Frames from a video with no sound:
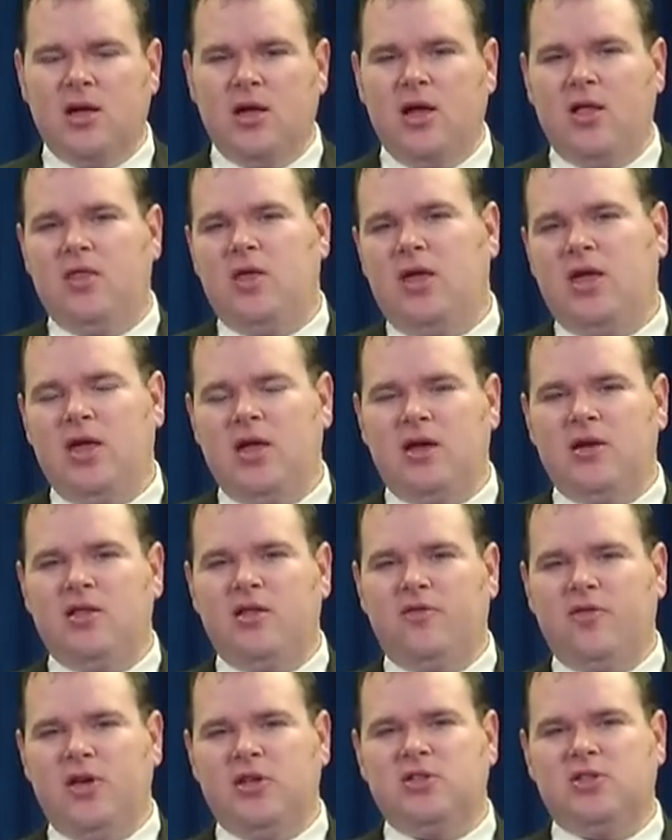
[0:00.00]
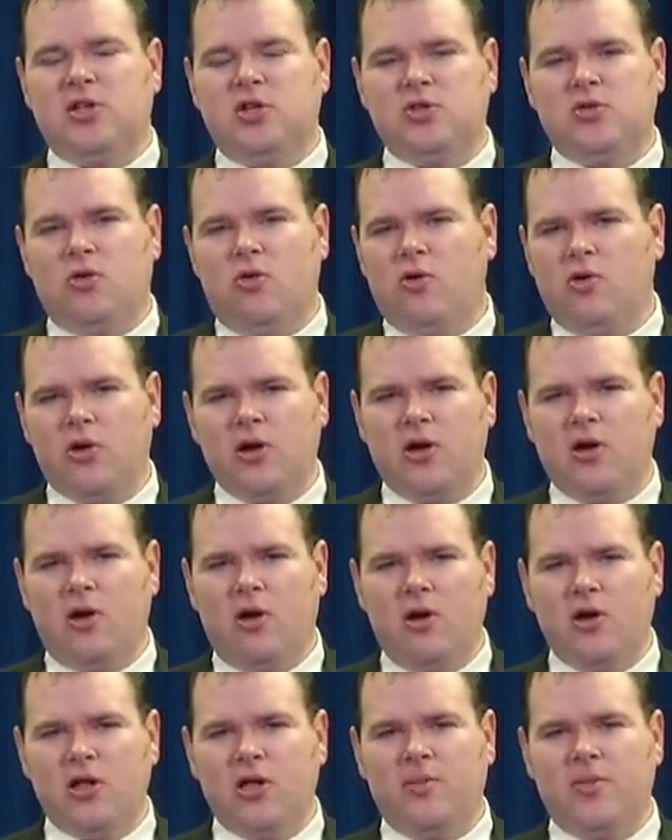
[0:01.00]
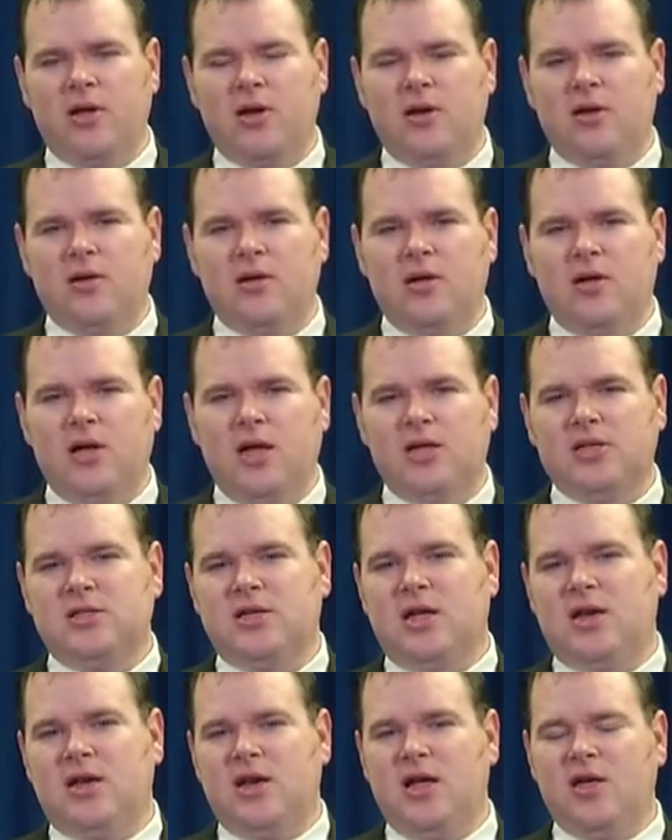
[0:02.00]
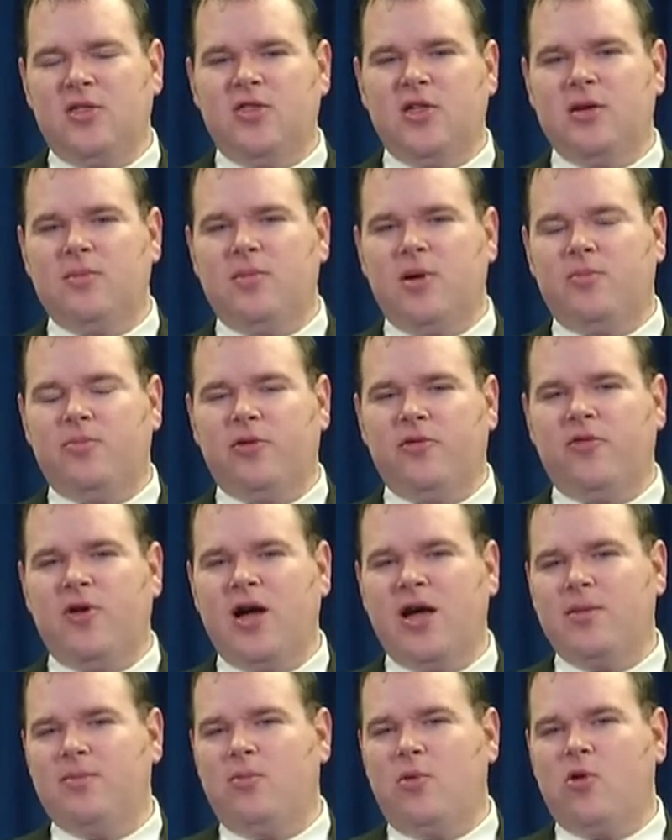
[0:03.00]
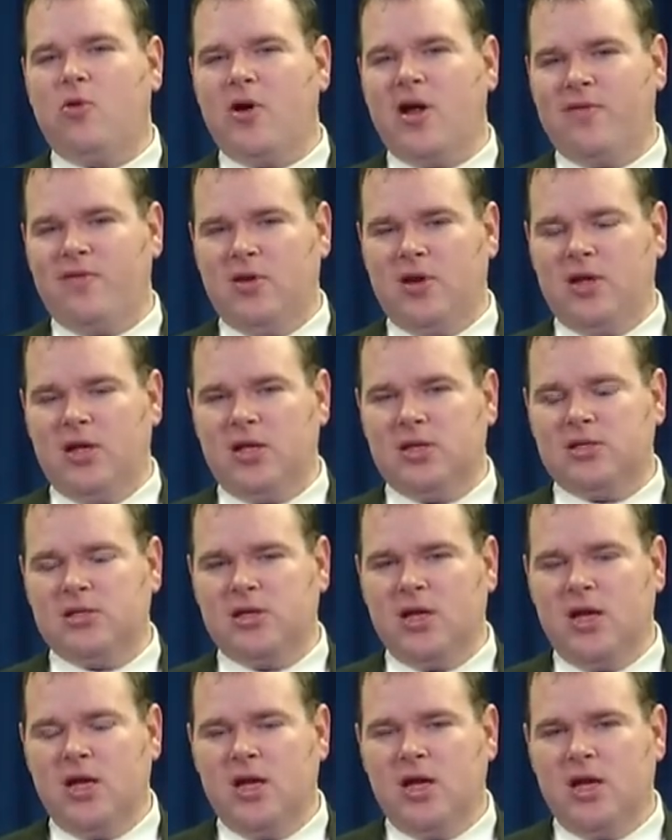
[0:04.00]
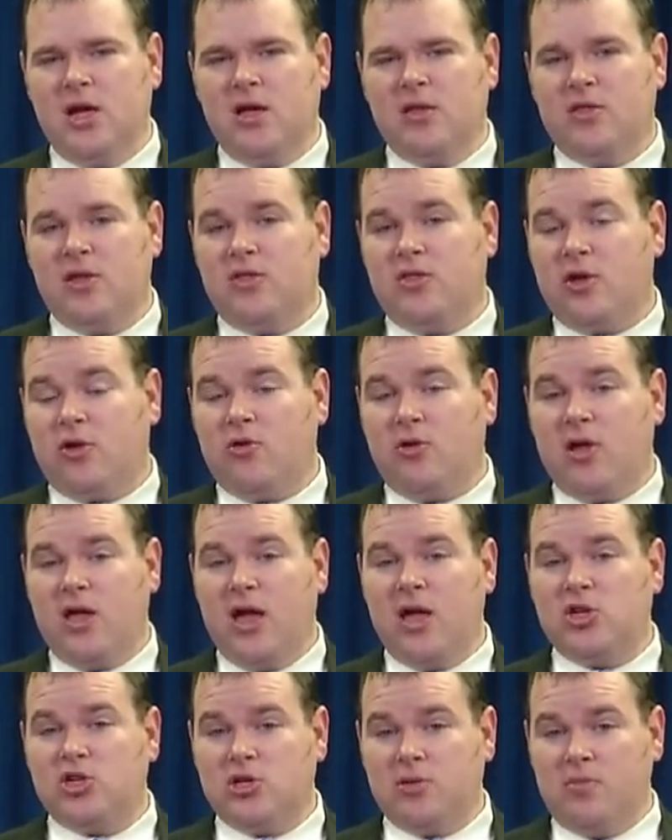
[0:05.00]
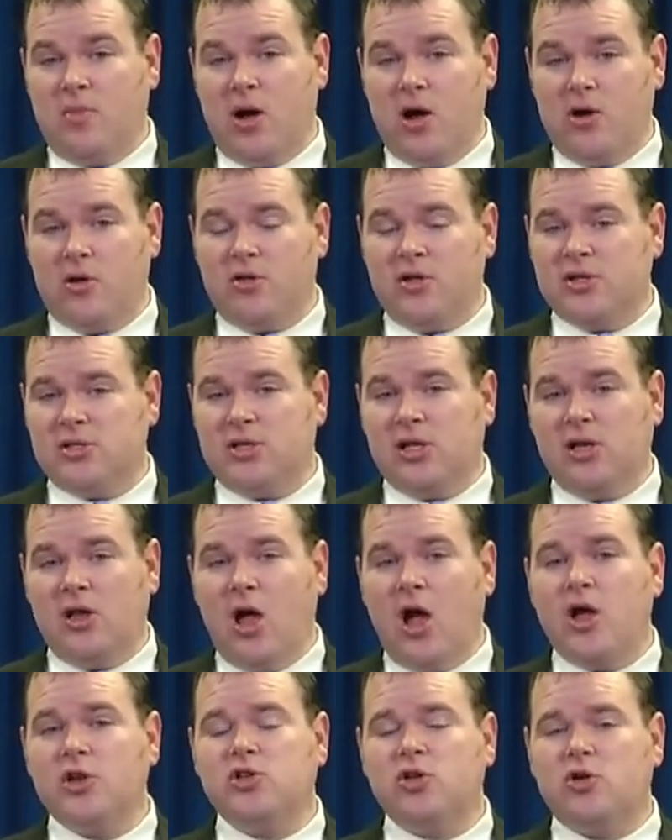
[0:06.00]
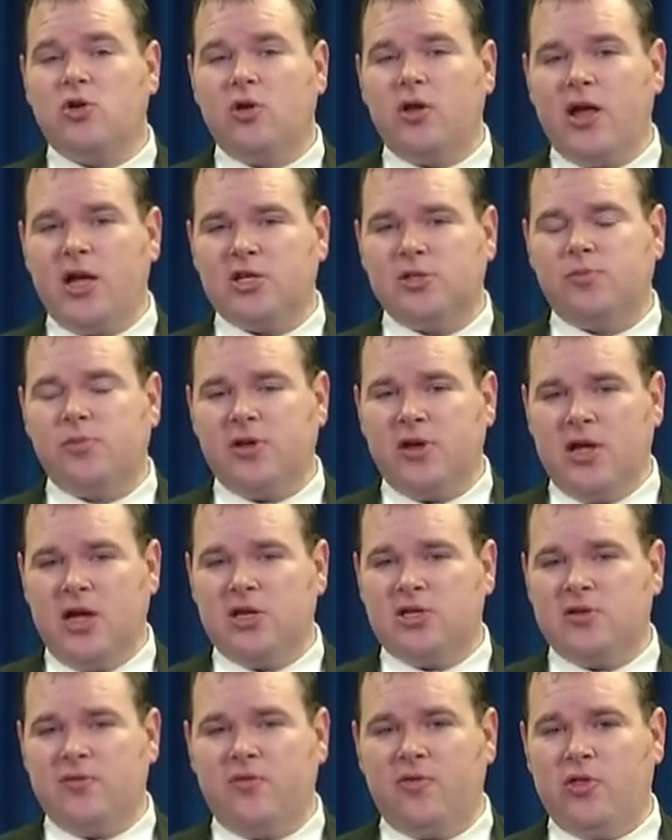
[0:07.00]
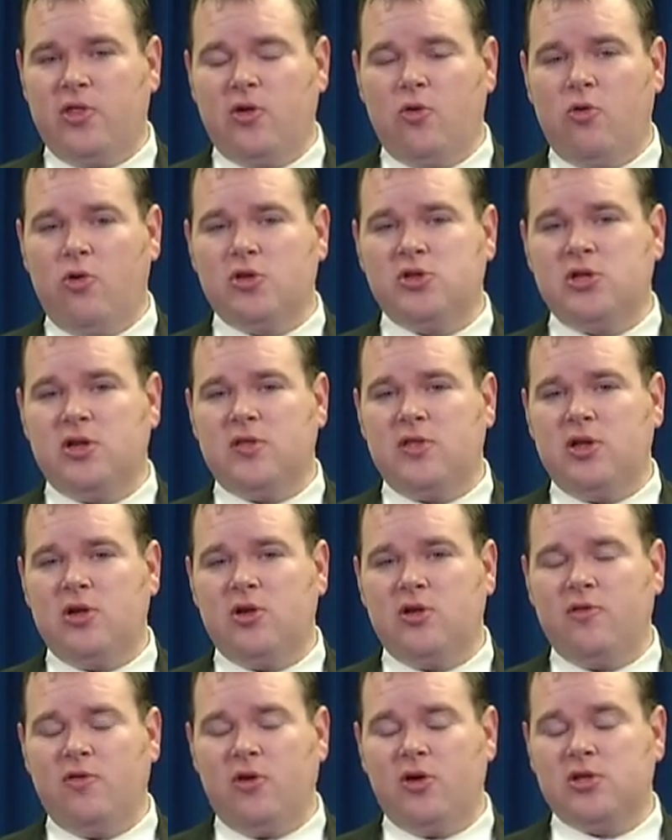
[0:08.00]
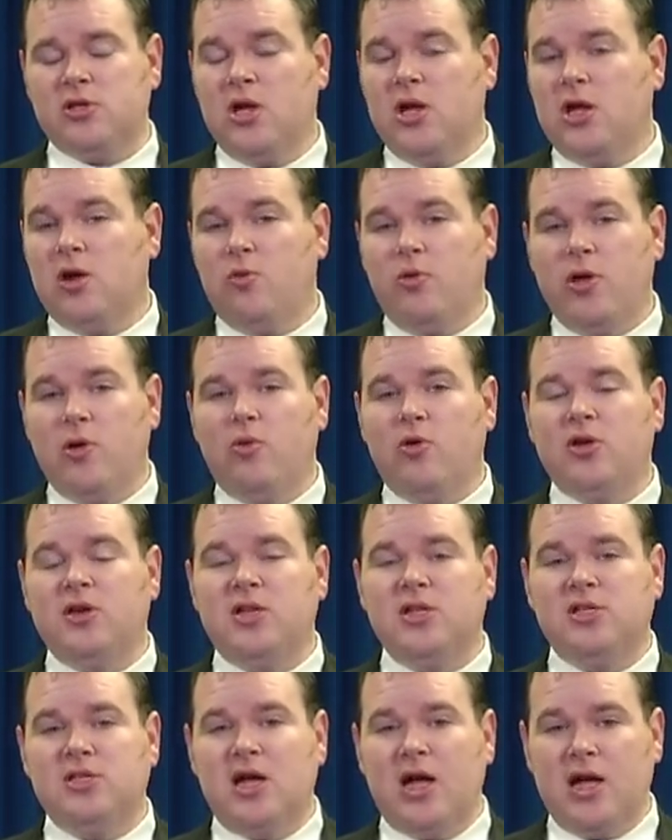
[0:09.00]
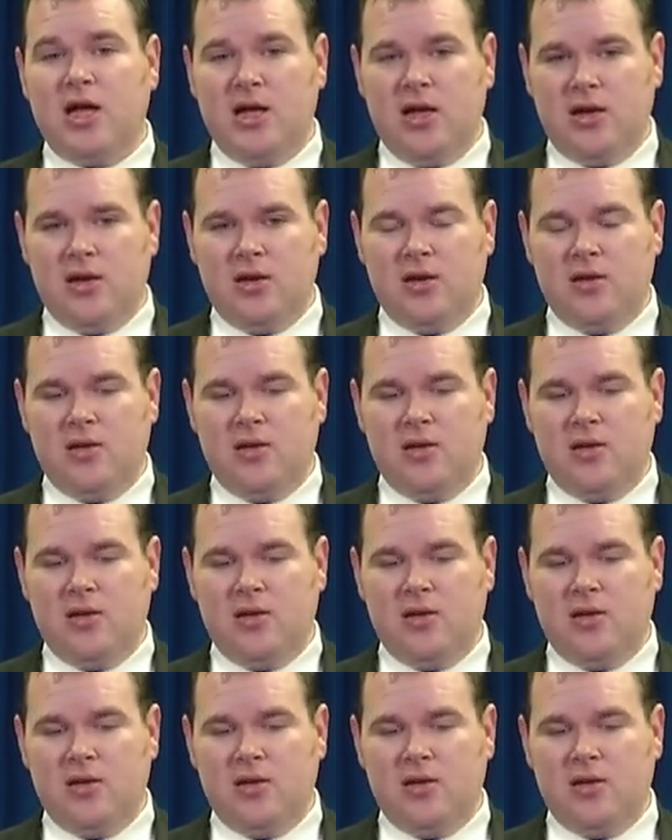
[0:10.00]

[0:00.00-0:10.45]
In the end, the vestigial organ argument has done nothing but provide more evidence that the creation model is the logical explanation for the origin of the universe. We were designed.